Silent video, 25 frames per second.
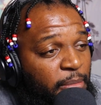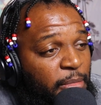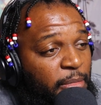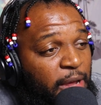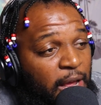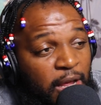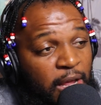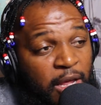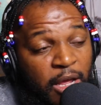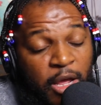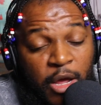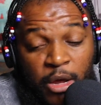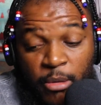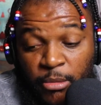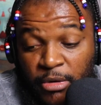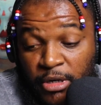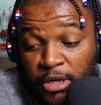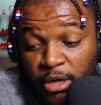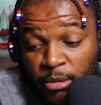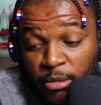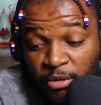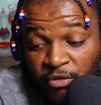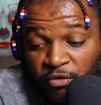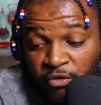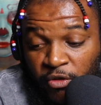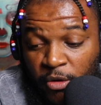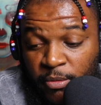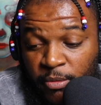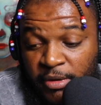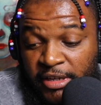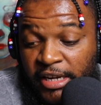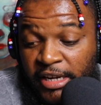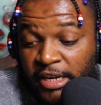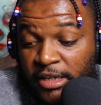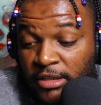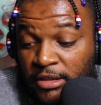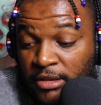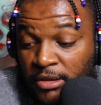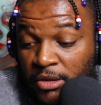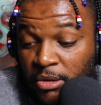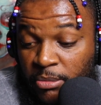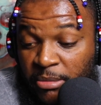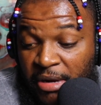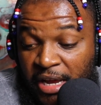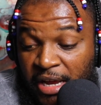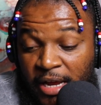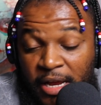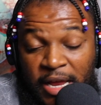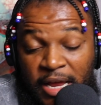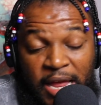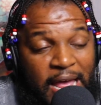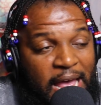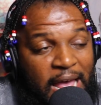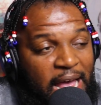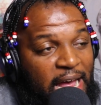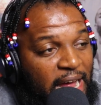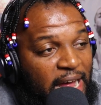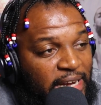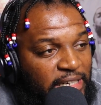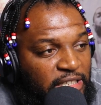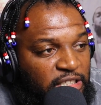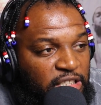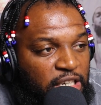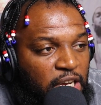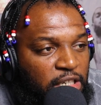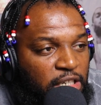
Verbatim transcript: I'm talking about? But look, before we get into it, man, I need